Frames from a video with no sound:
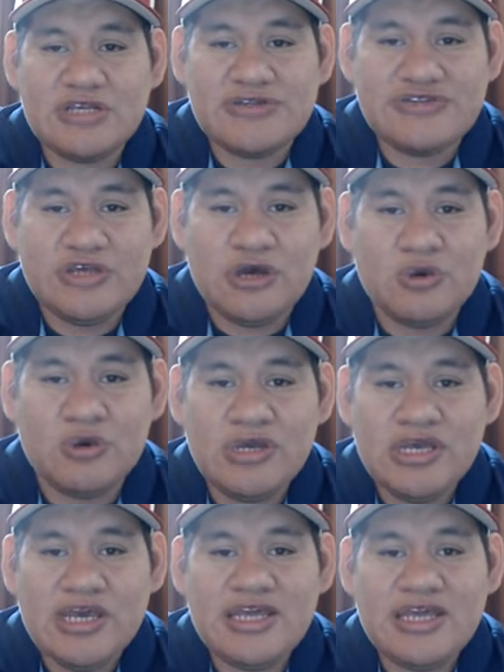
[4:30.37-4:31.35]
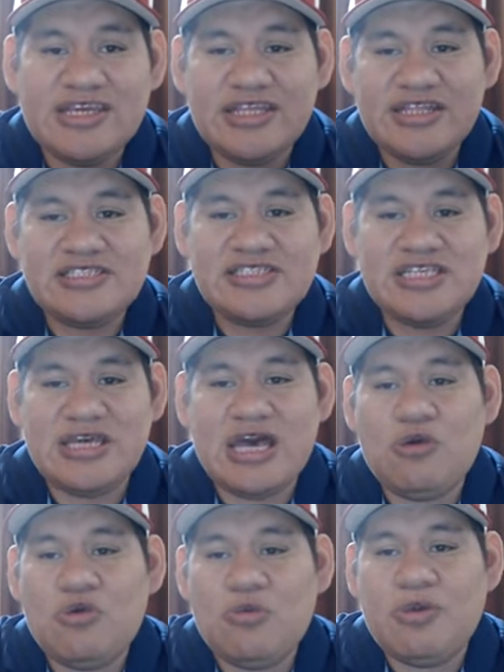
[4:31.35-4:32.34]
So, and then let's see,
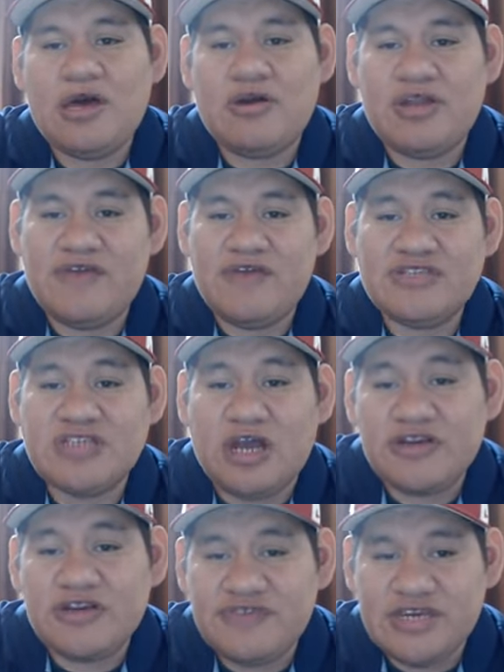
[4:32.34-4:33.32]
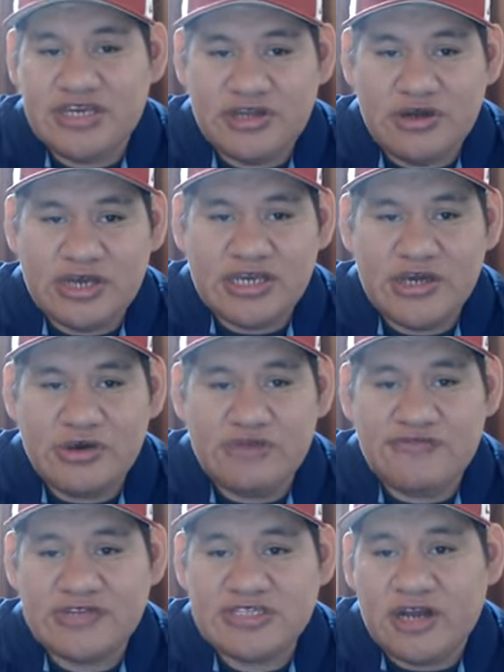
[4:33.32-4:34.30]
how about photography? I could go
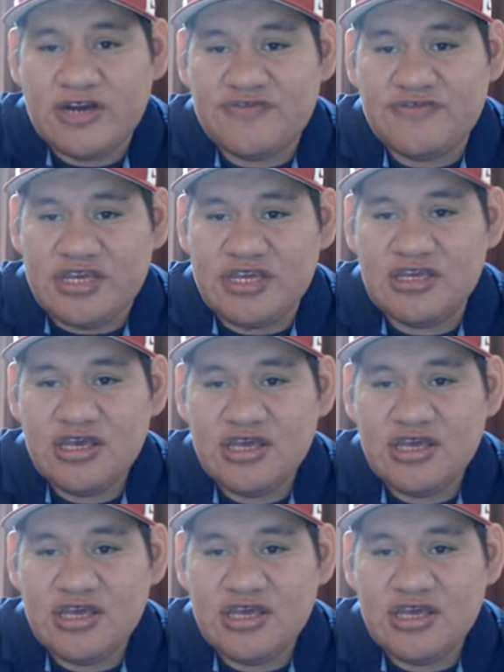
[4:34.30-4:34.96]
into photography,